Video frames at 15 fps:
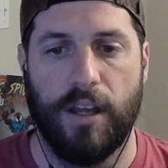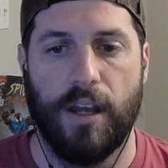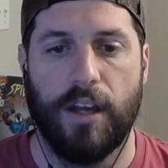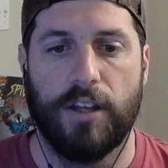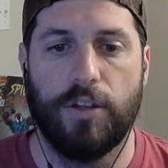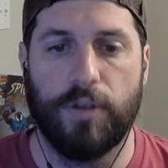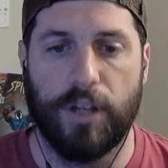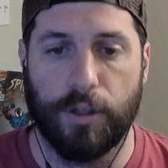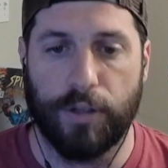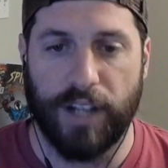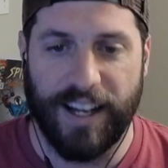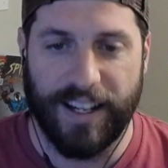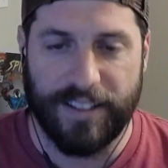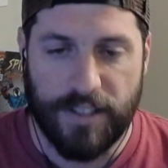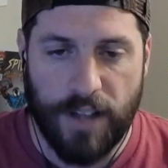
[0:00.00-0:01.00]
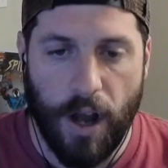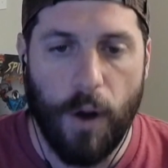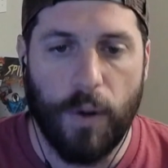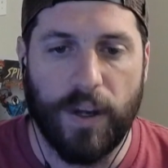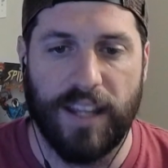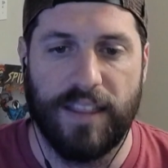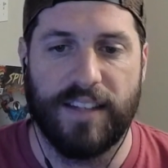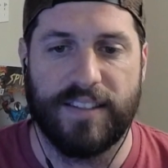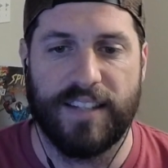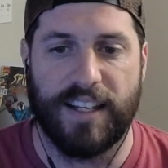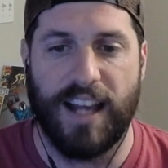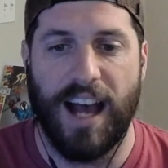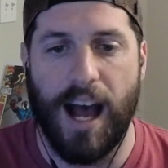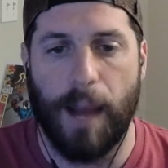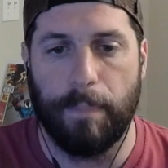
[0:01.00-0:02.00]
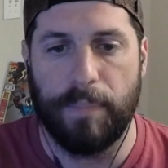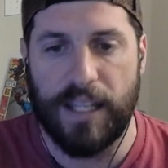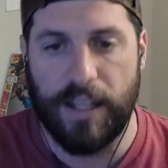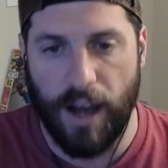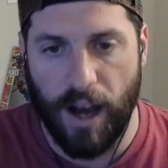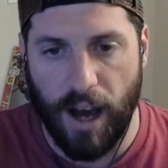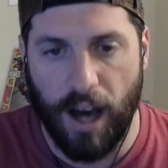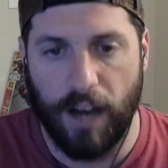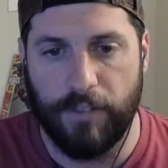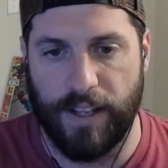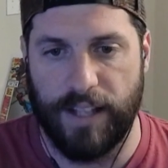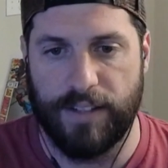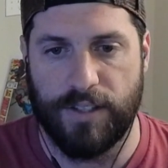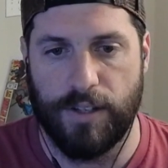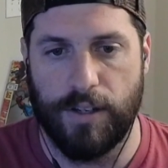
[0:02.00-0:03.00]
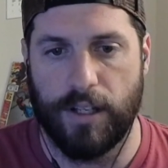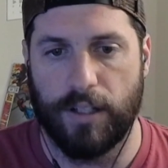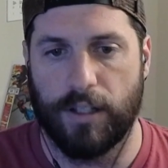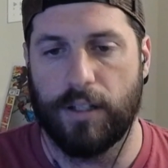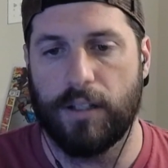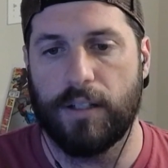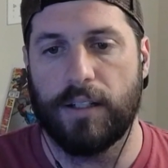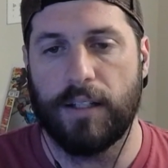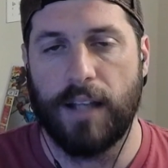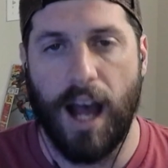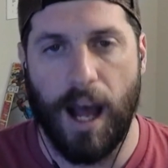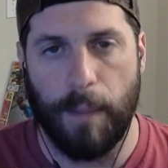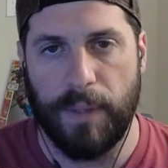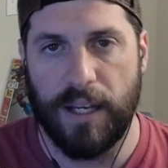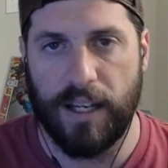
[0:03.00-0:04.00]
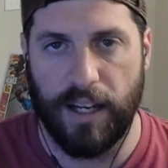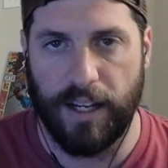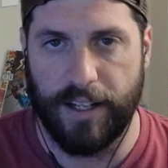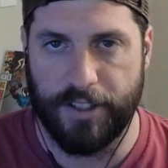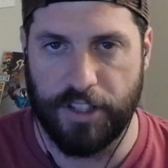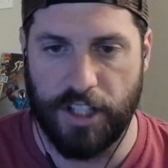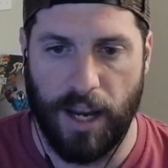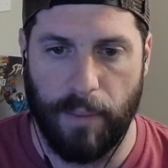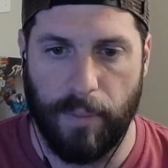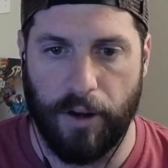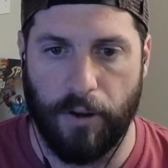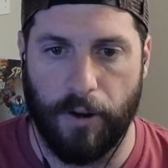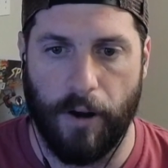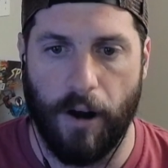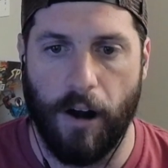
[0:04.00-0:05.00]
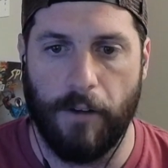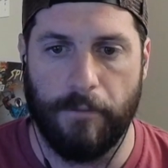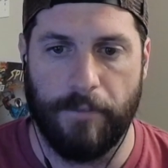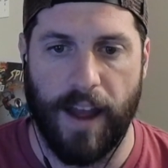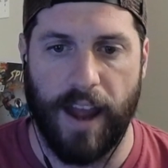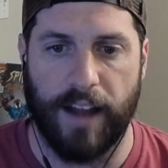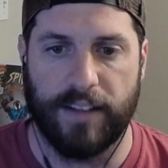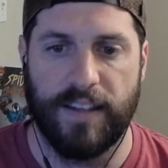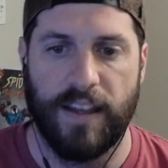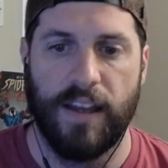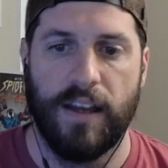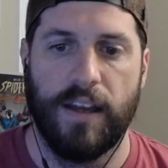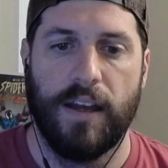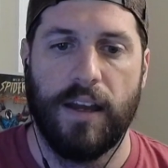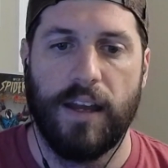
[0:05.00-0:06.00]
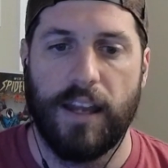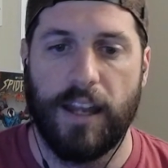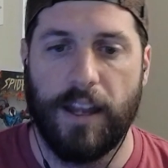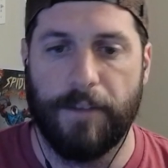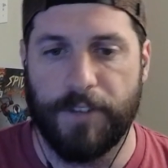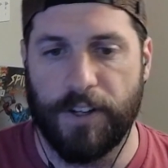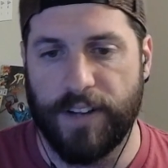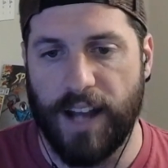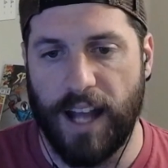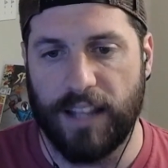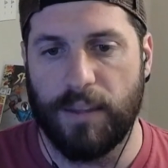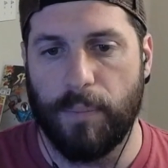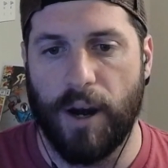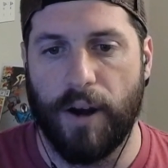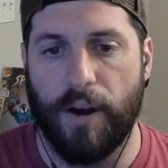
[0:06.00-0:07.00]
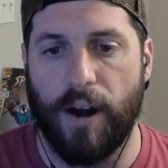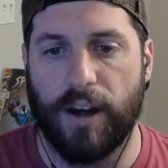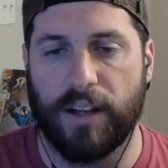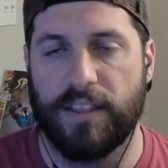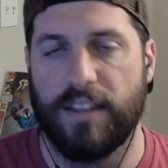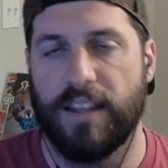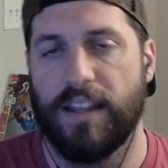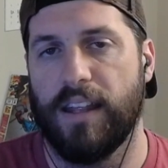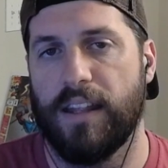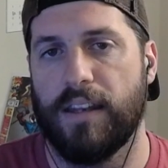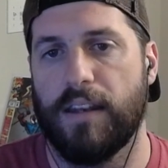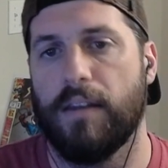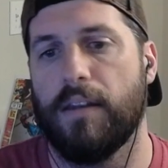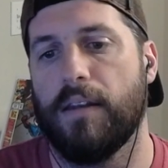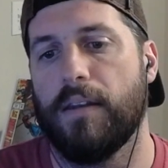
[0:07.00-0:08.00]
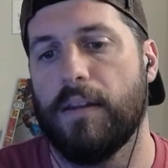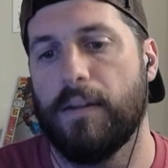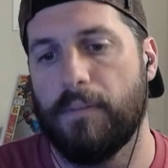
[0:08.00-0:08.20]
you can create a token that's a copy of it. So you can copy an enchantment or an artifact. If you're not the Monarch, then